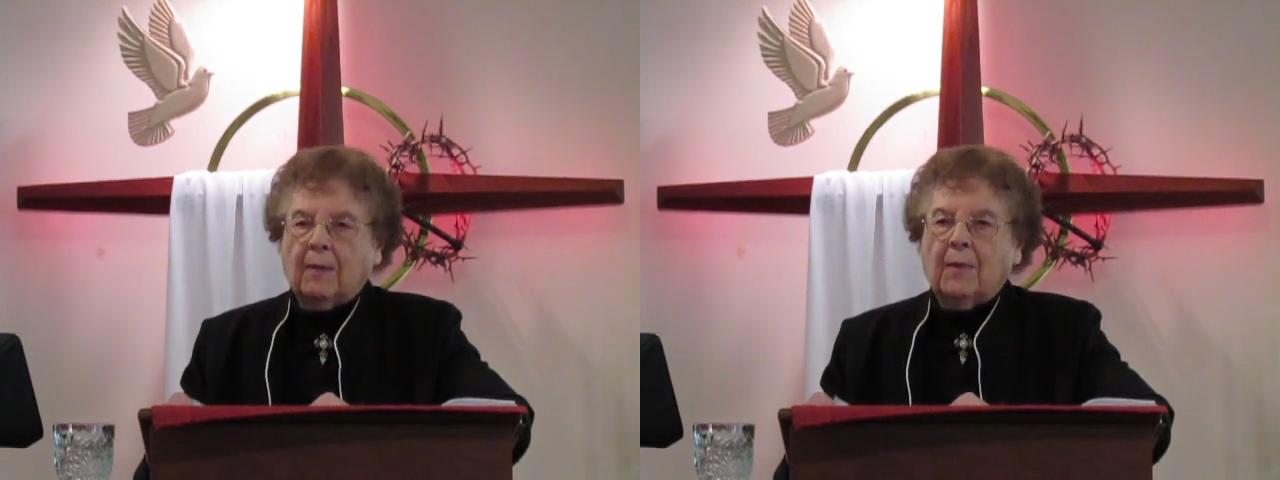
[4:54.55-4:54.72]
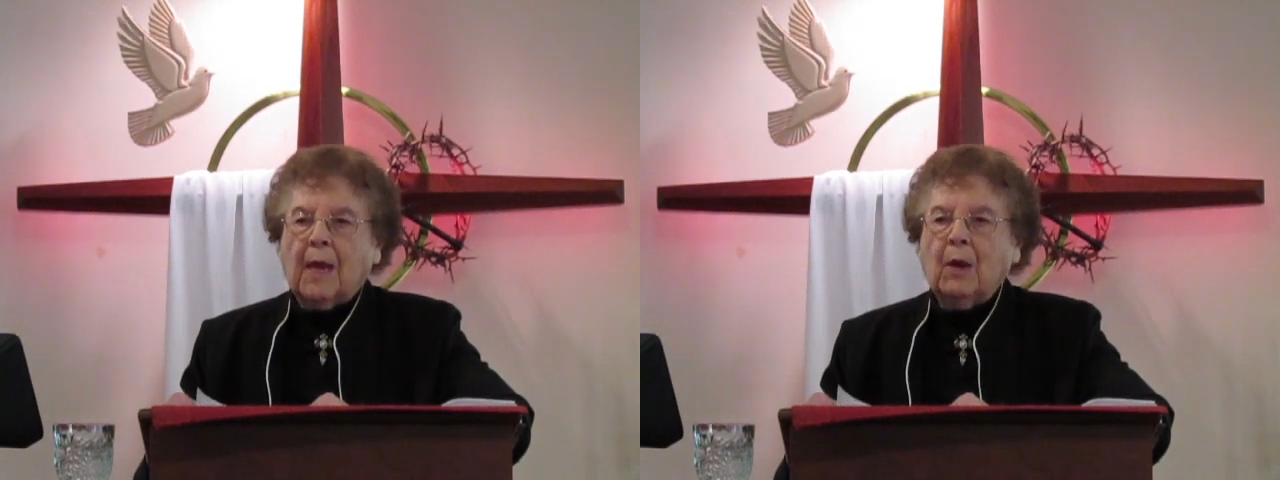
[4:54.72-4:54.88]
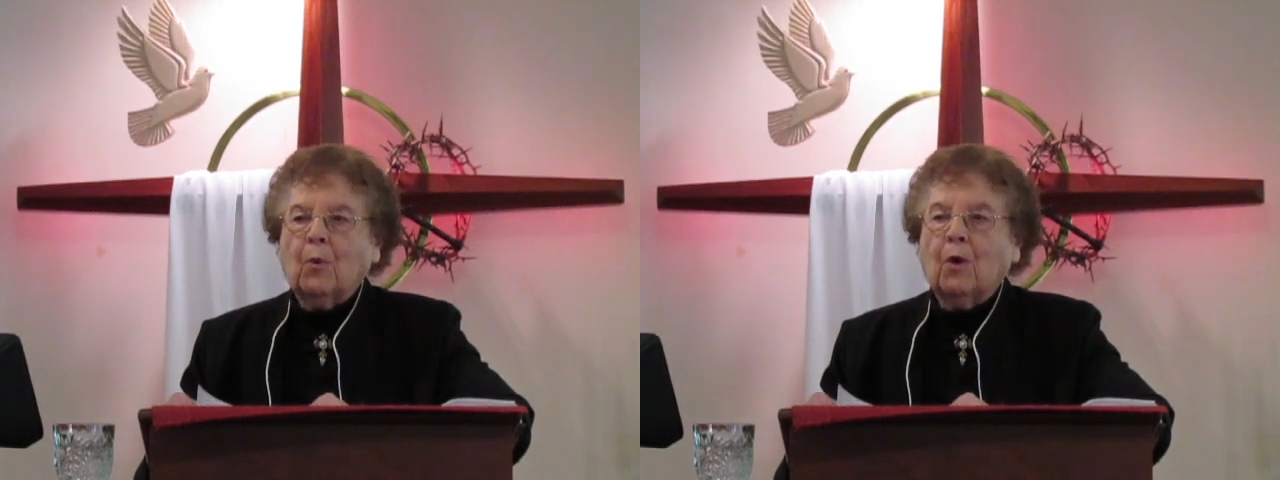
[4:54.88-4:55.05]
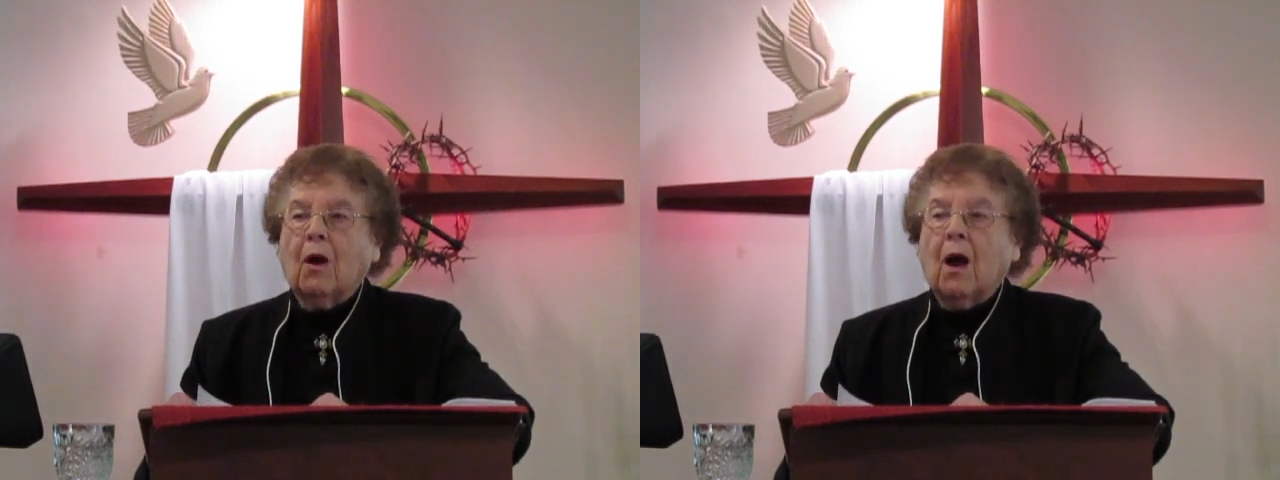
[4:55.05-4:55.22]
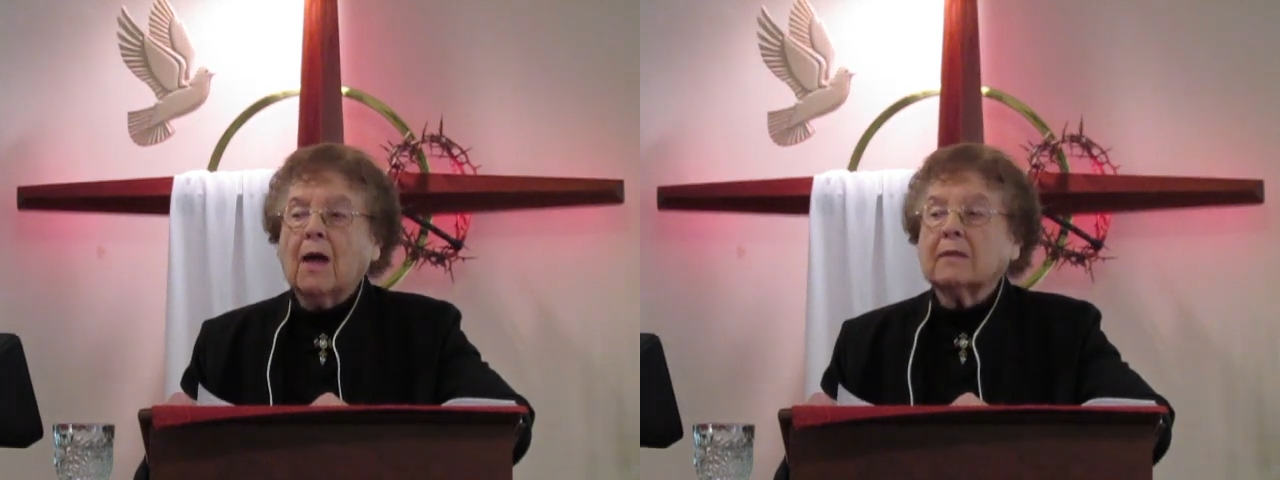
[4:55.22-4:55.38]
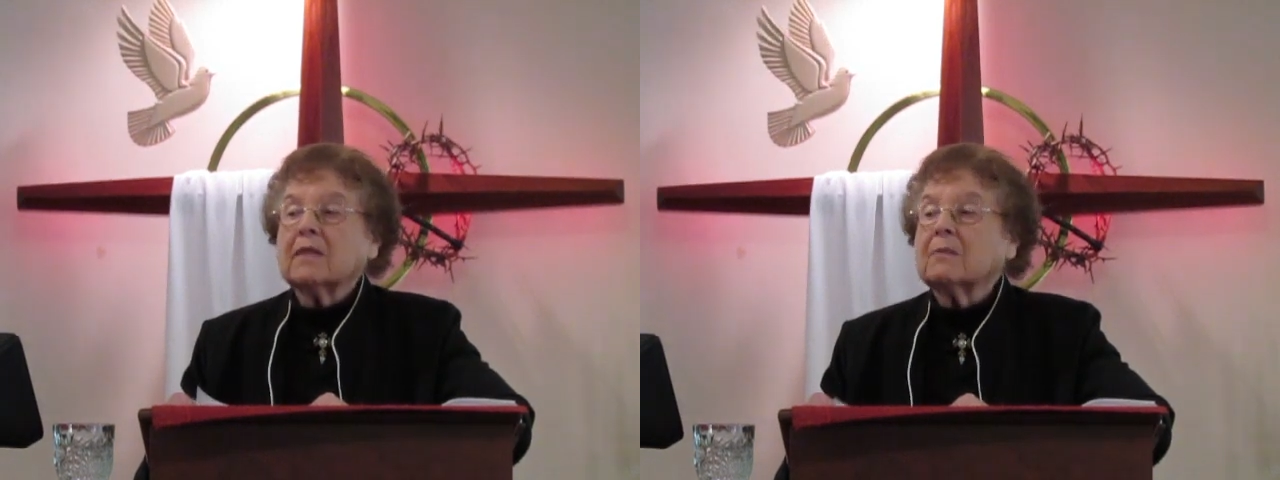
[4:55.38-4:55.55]
they were
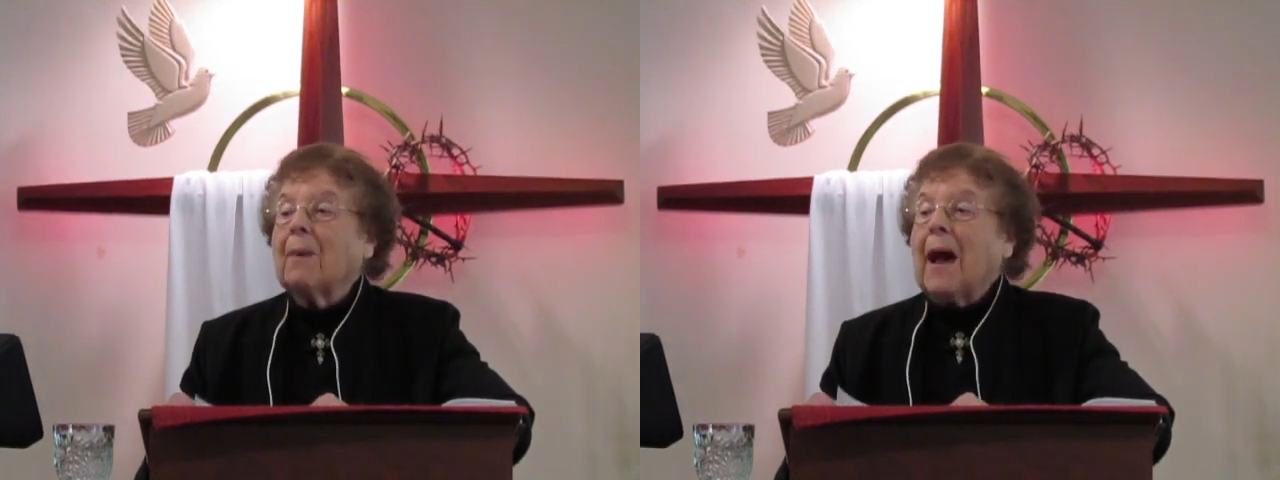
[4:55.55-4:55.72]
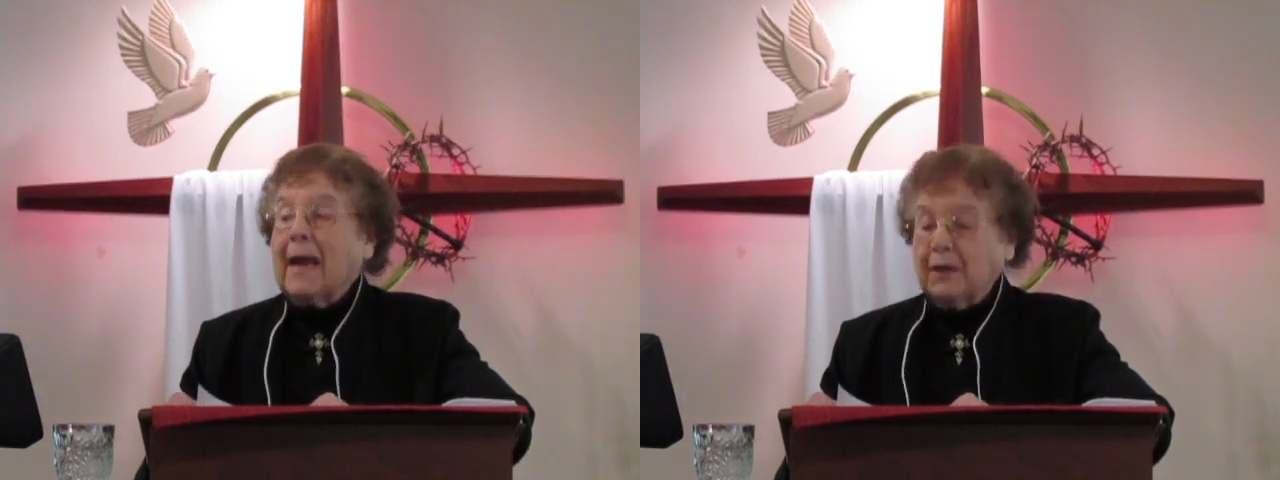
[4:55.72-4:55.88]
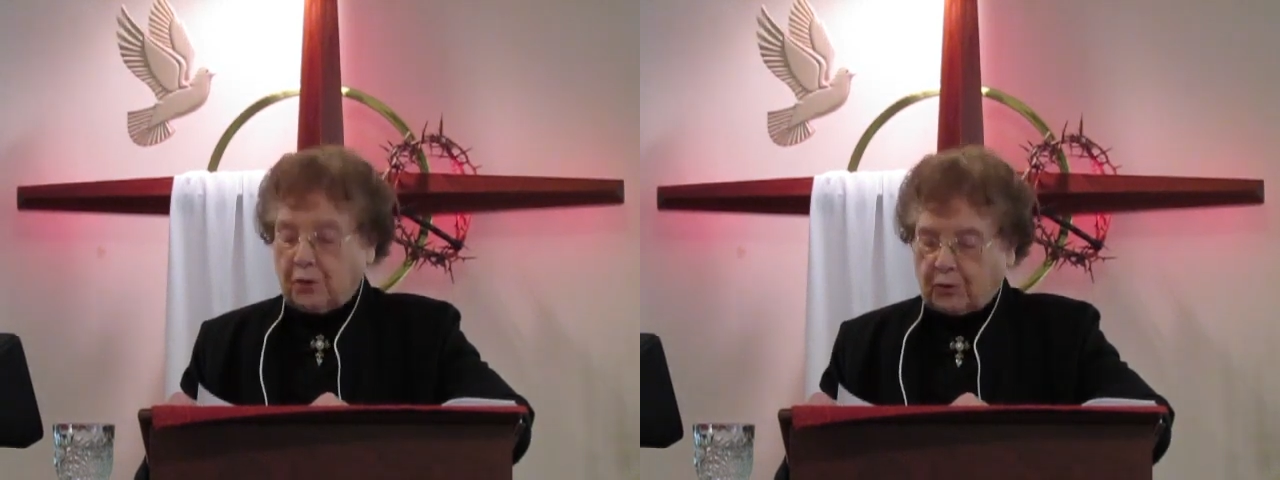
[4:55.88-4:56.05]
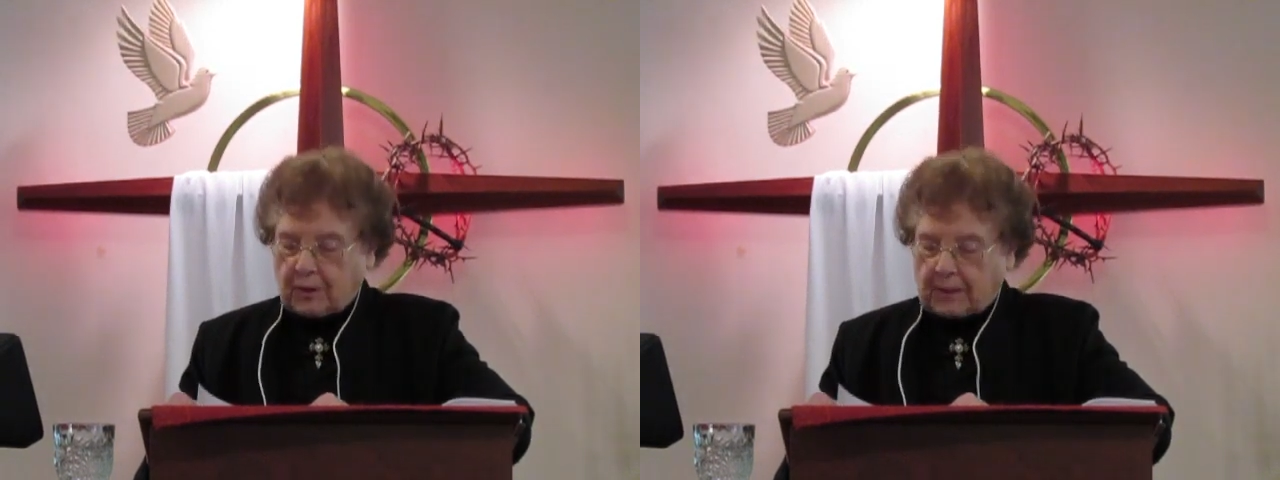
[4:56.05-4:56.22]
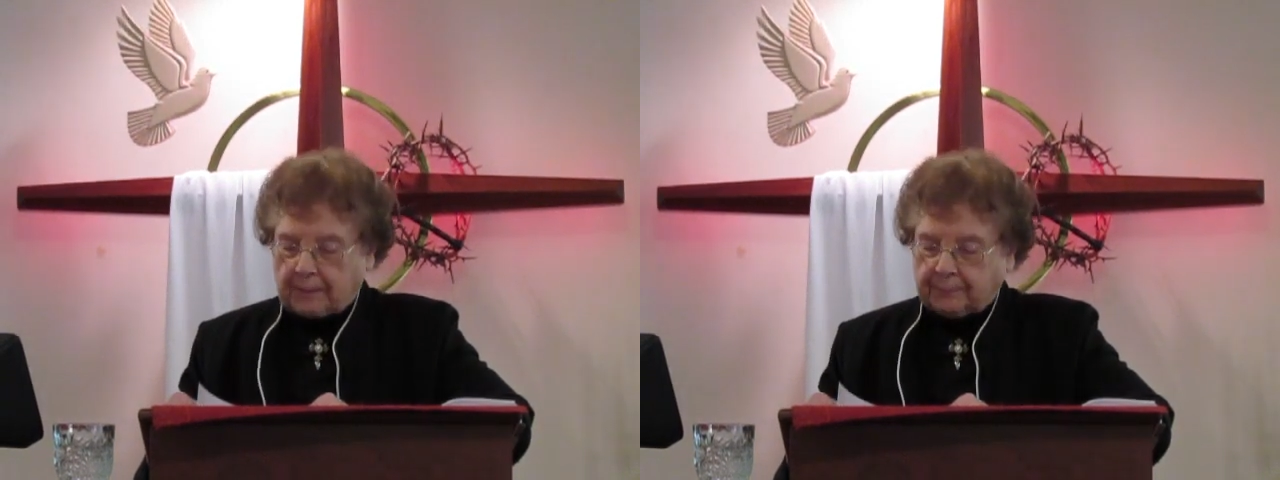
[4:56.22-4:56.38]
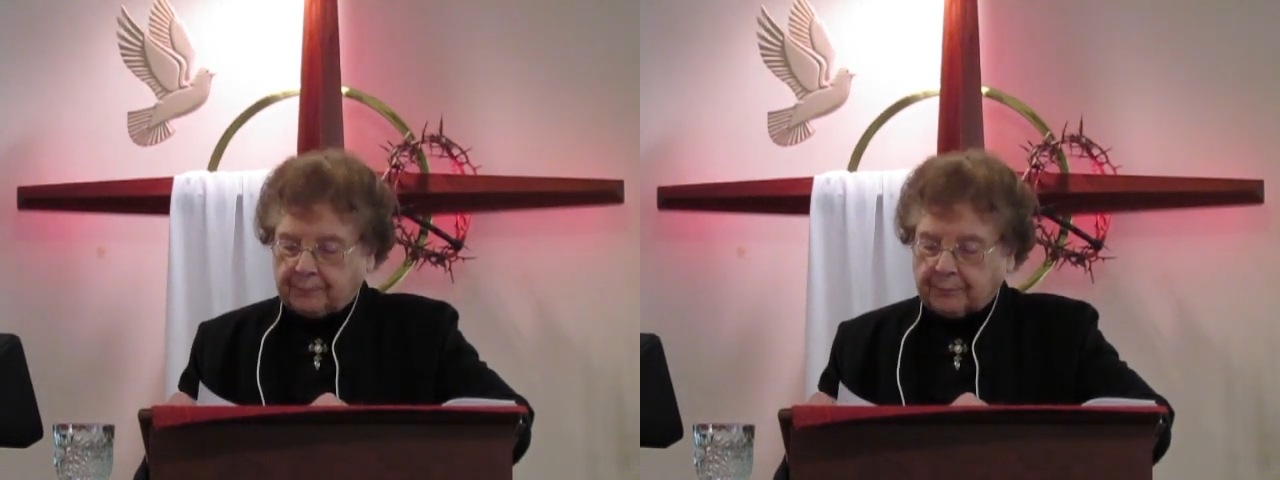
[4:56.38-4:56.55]
on spy duty